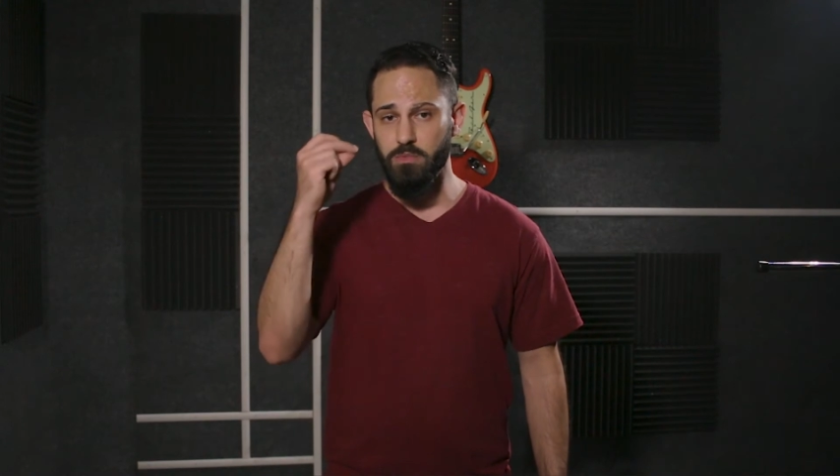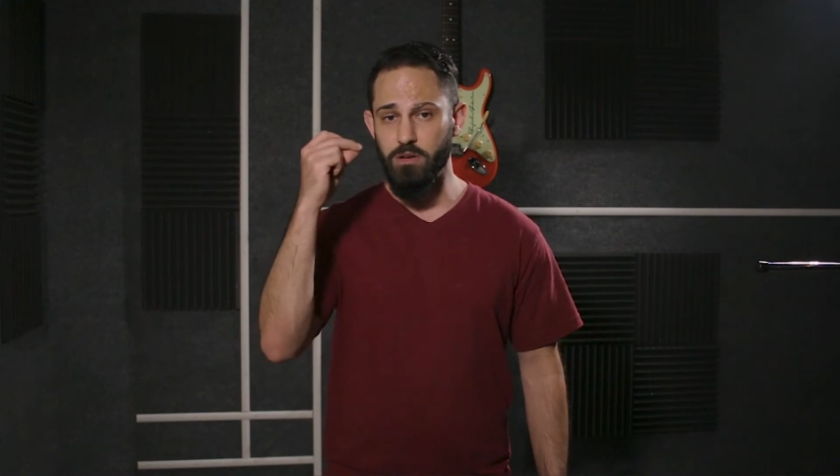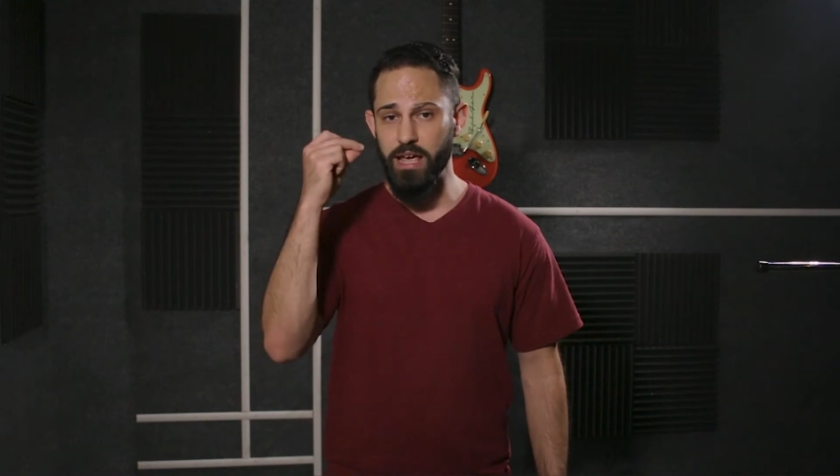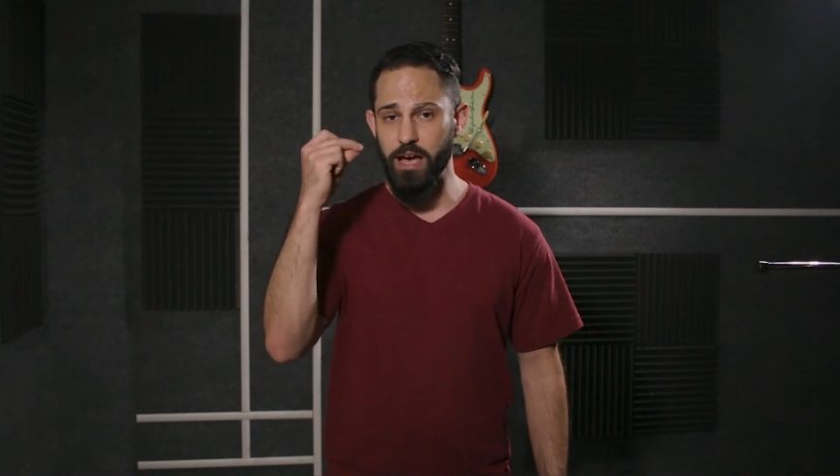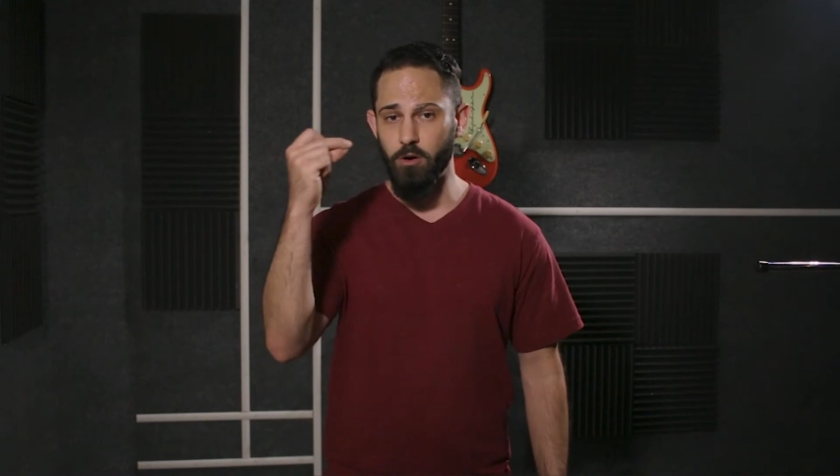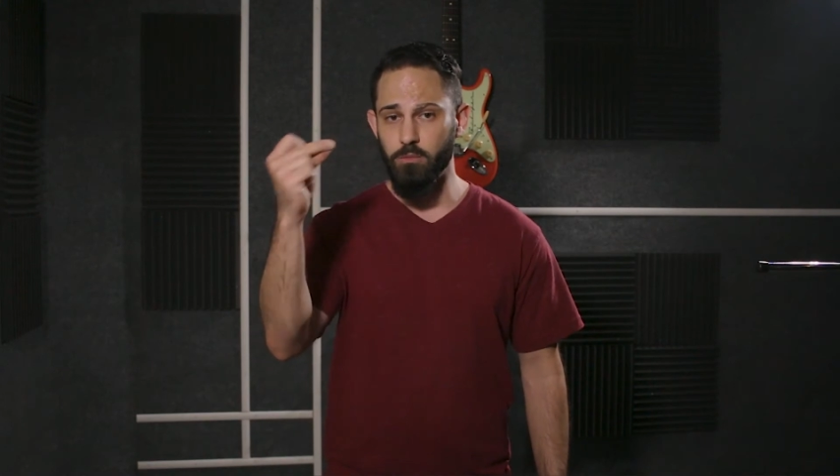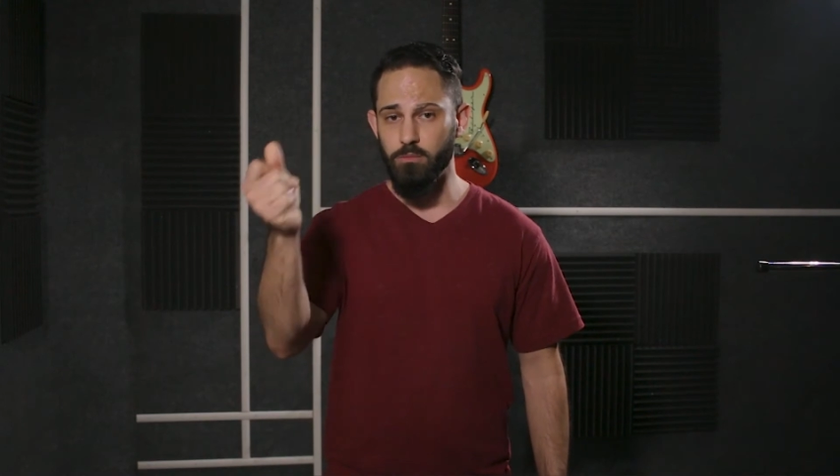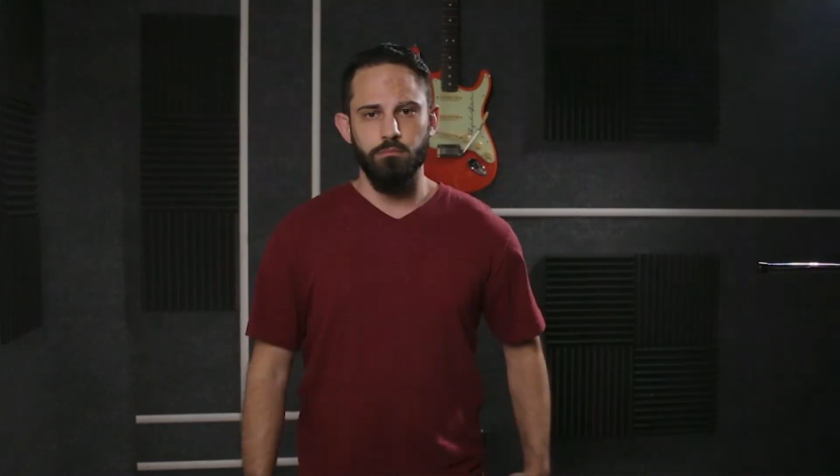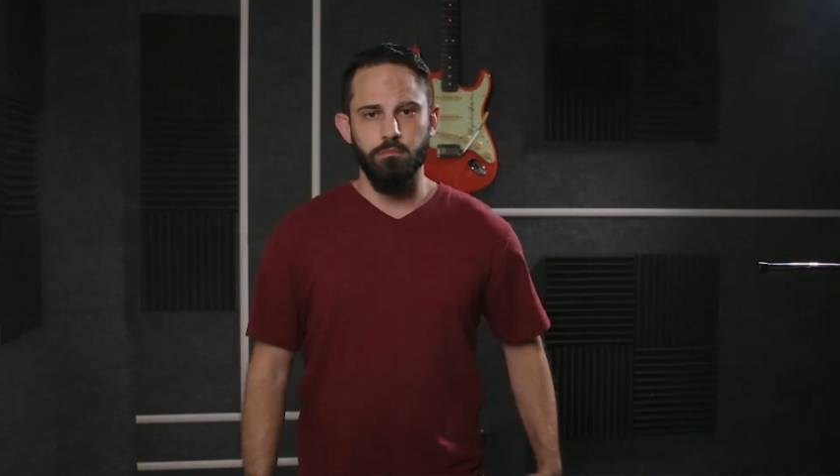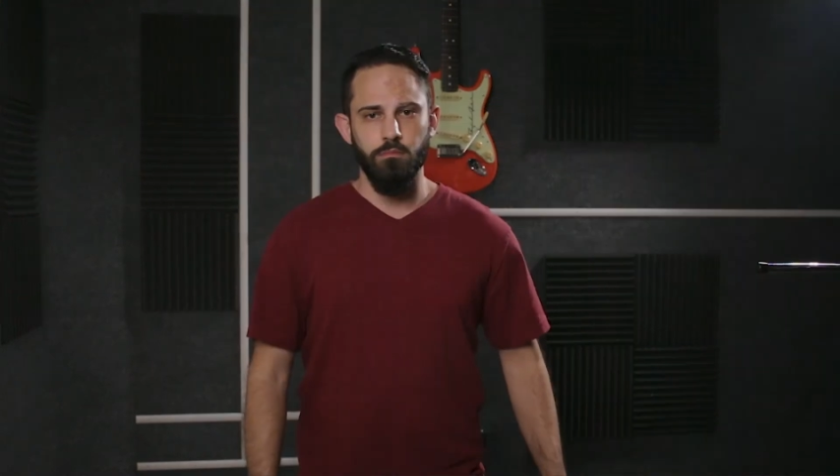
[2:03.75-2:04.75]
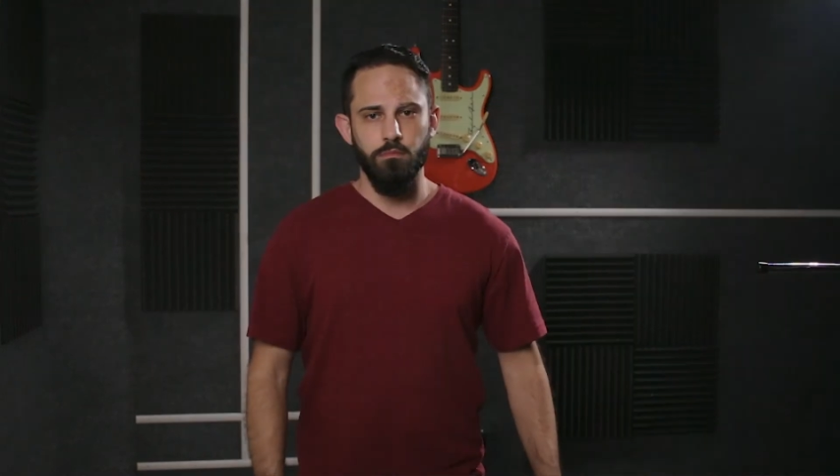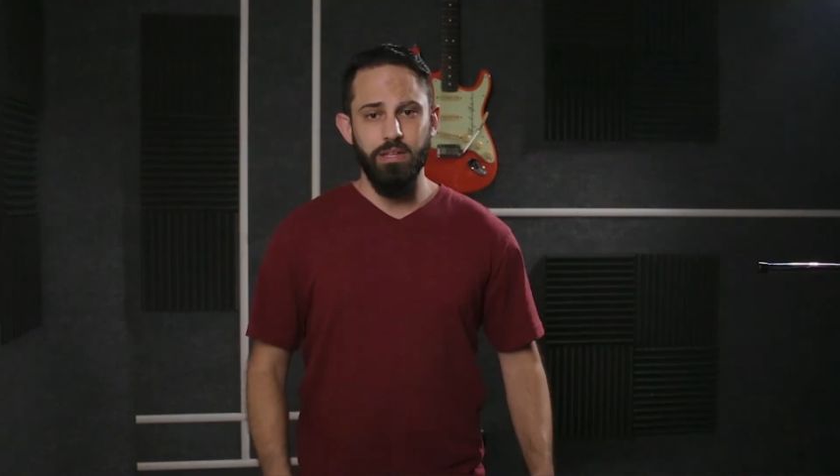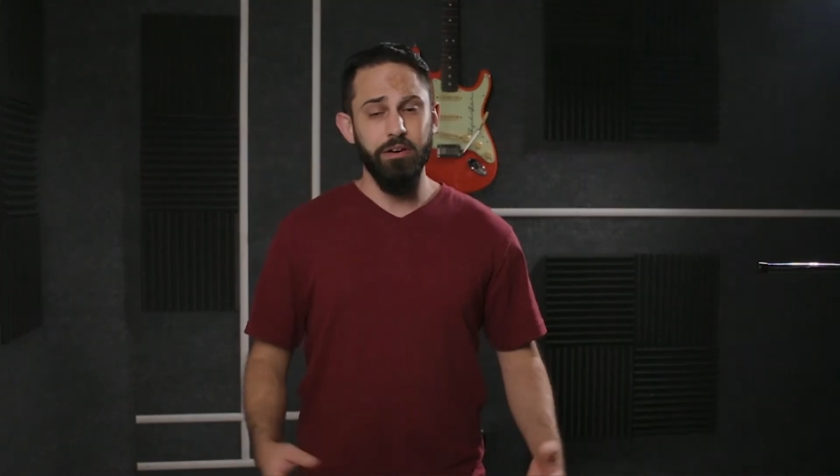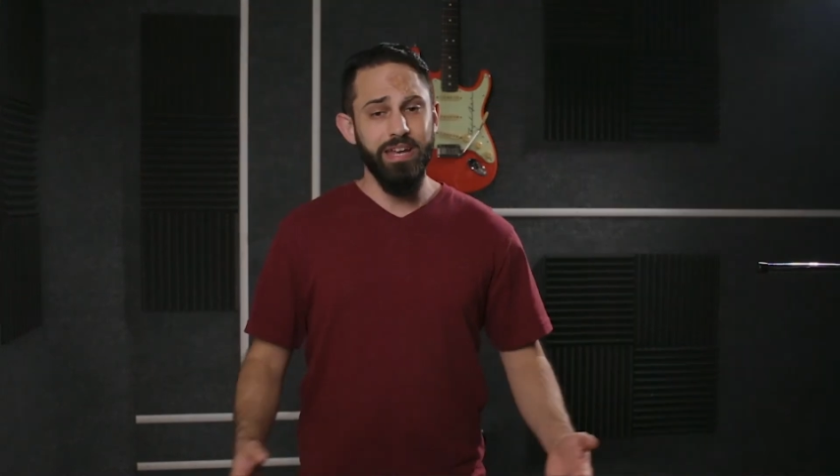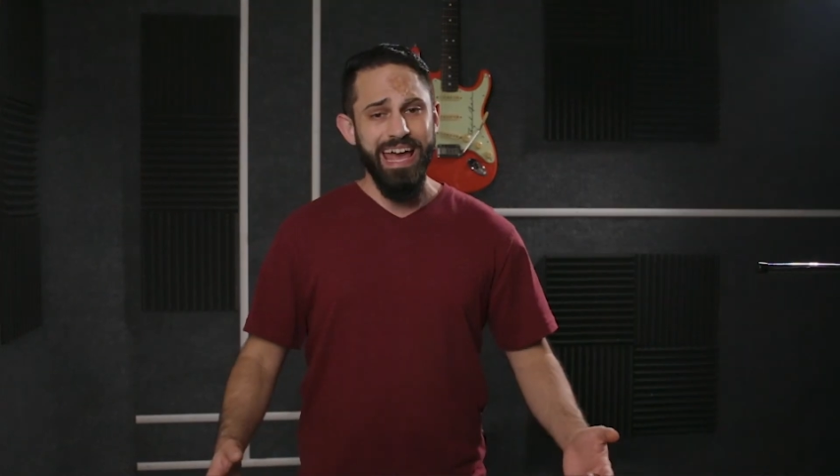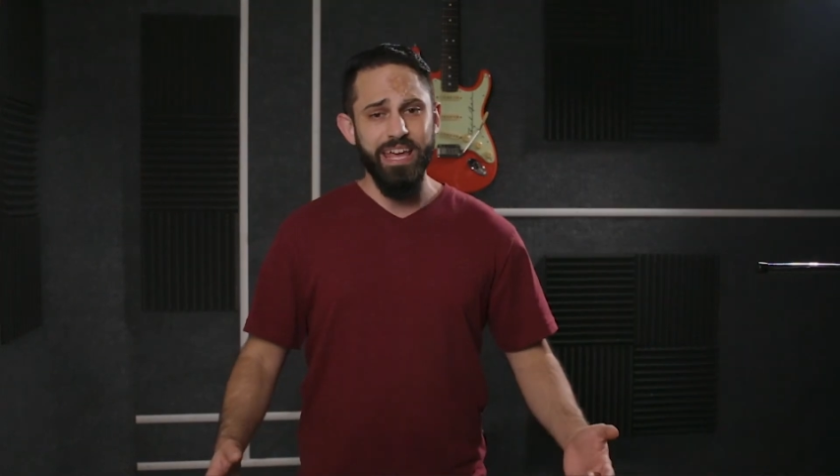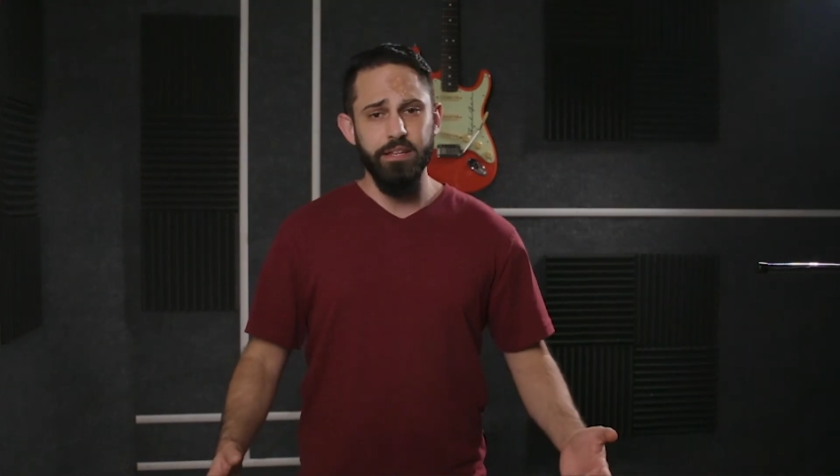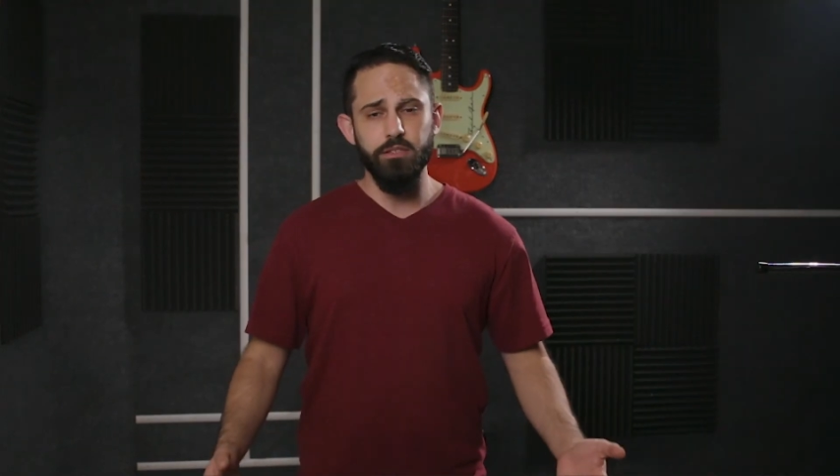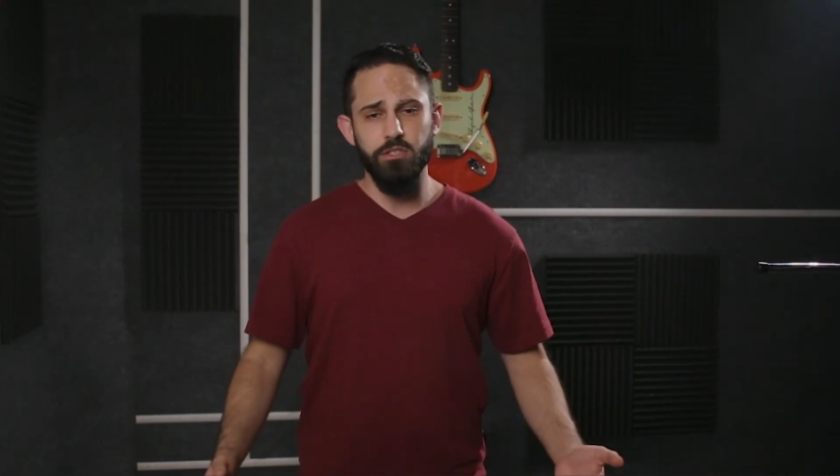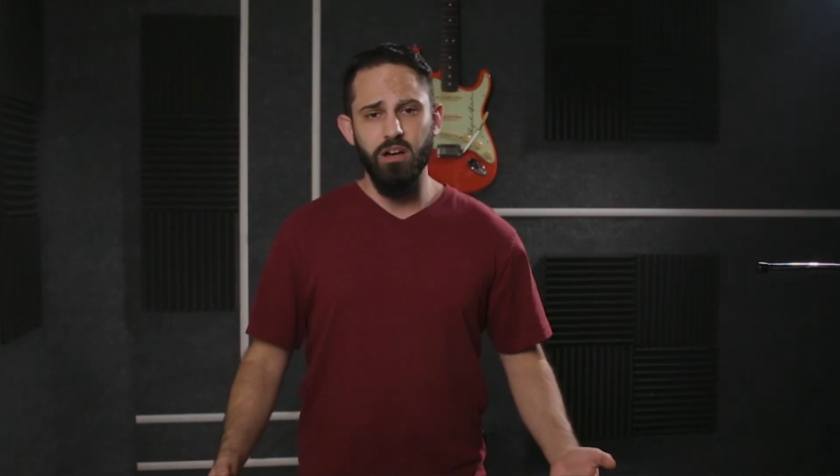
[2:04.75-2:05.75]
now. Now in adding
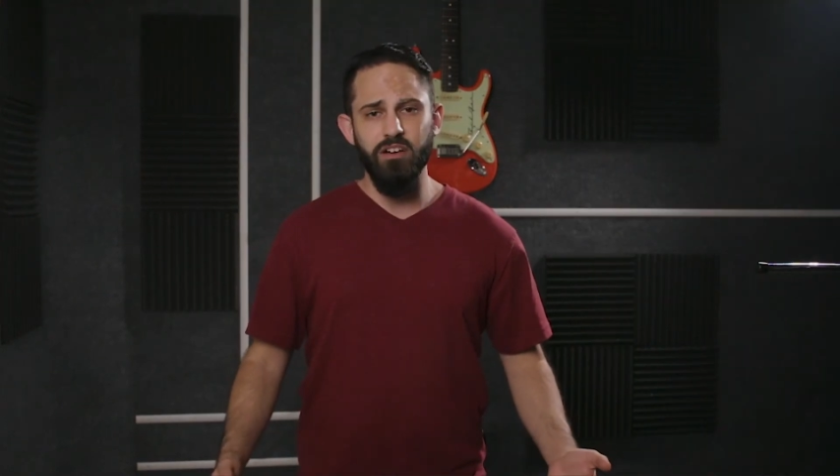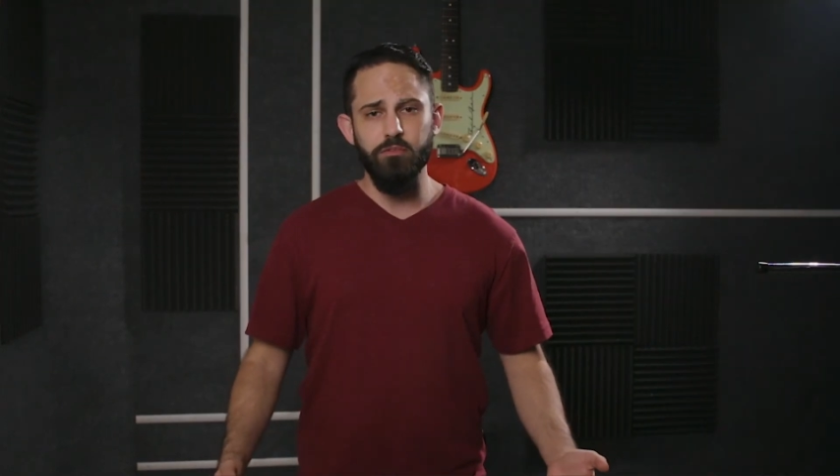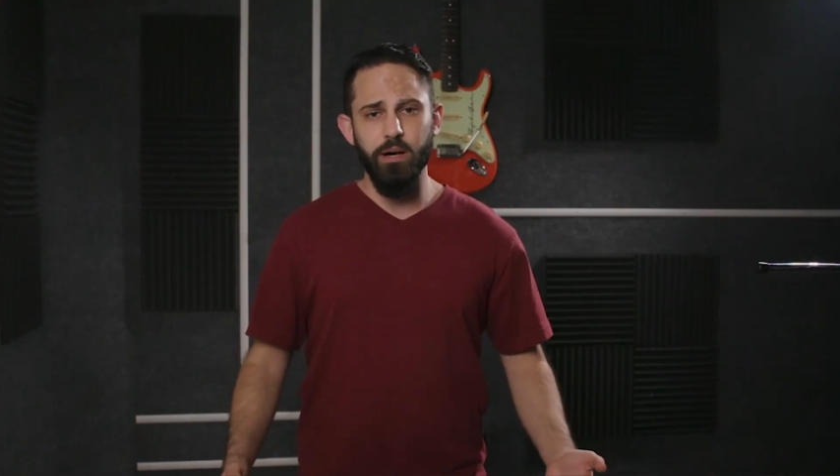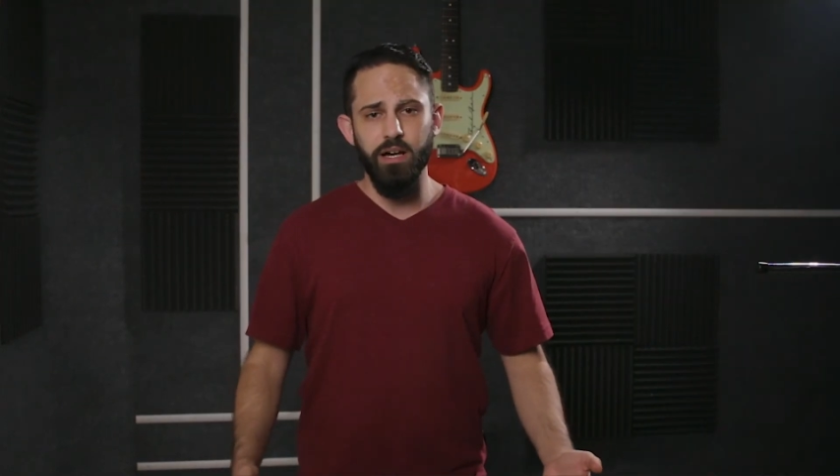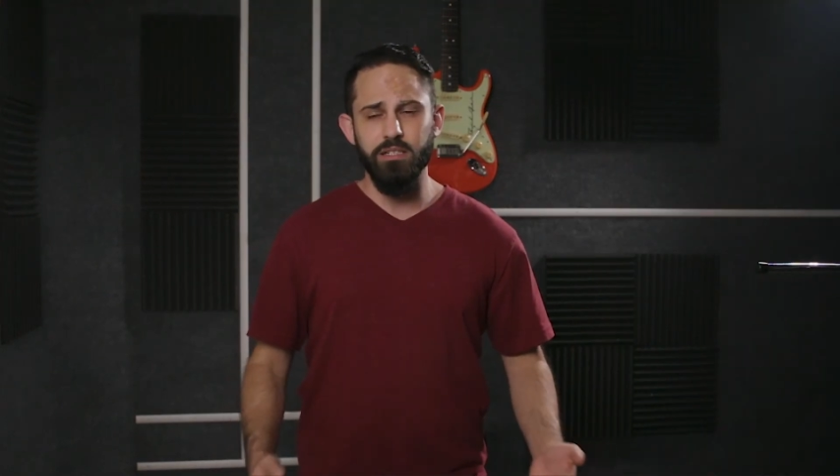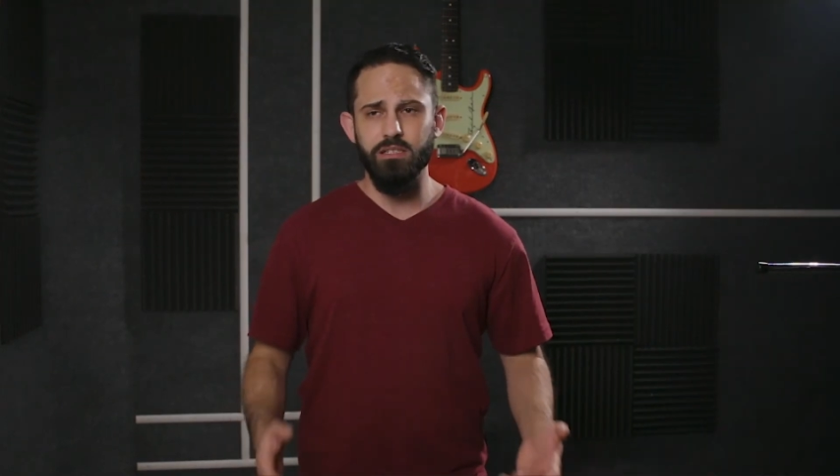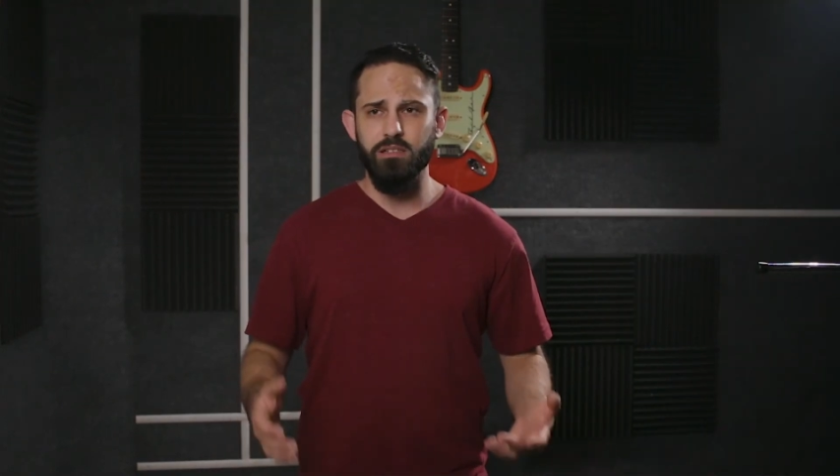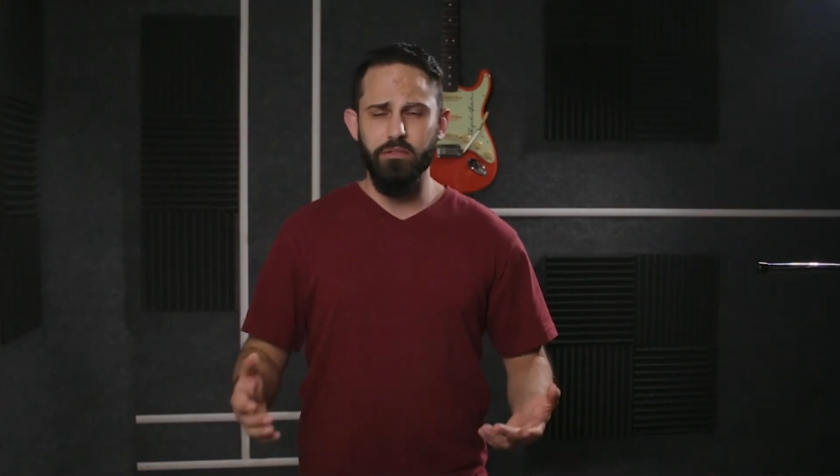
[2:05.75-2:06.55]
the softbox,